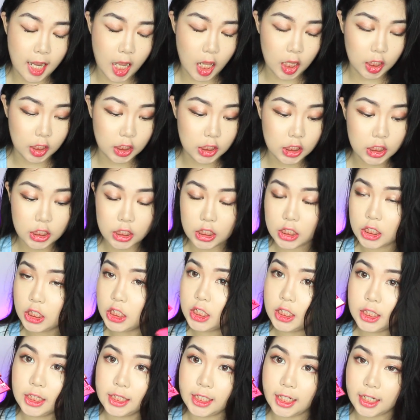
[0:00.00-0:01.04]
colors.
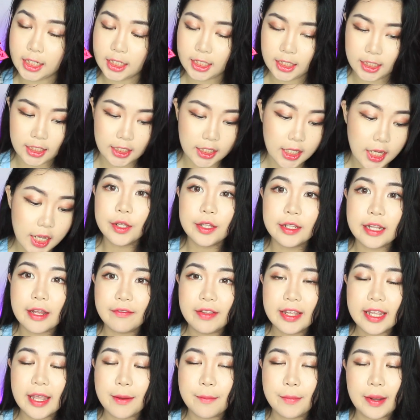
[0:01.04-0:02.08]
Ta-da. You
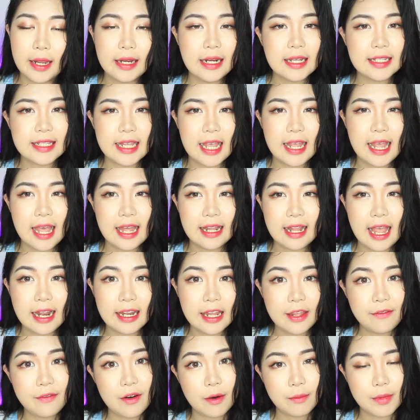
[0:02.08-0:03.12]
definitely can buy this at
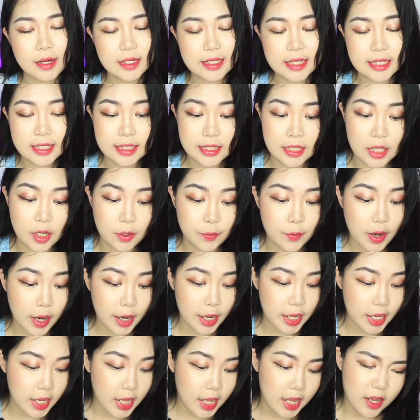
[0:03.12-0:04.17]
any pharmacies
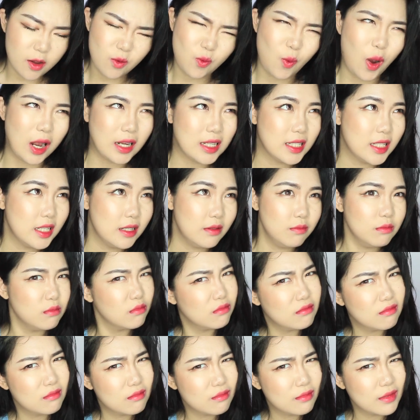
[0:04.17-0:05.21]
nearby. Watsons,
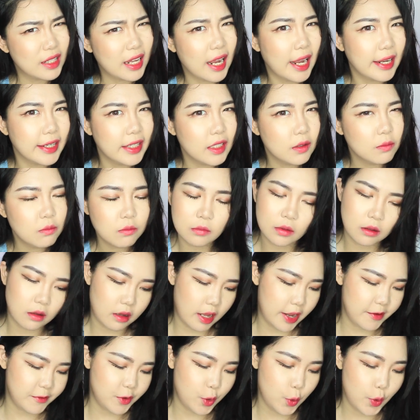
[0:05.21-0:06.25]
Guardian?
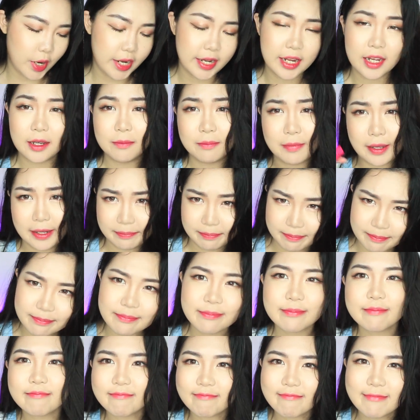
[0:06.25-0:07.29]
I have no idea, but
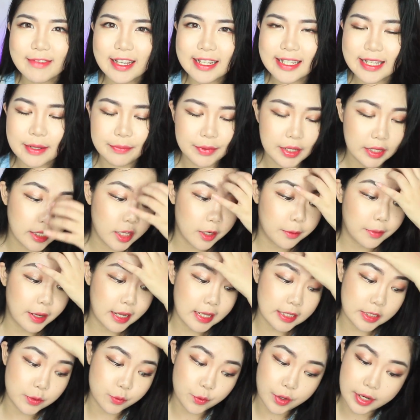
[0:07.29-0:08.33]
something
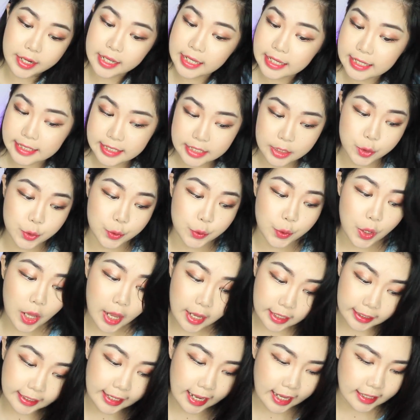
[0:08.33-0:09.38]
nearby is very easy to
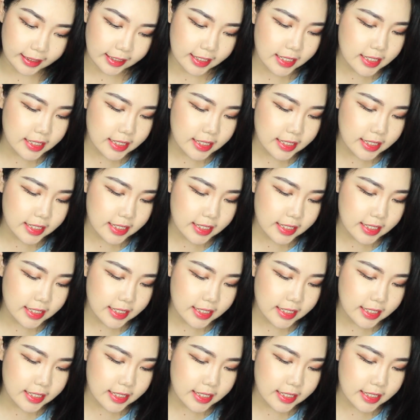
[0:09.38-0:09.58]
get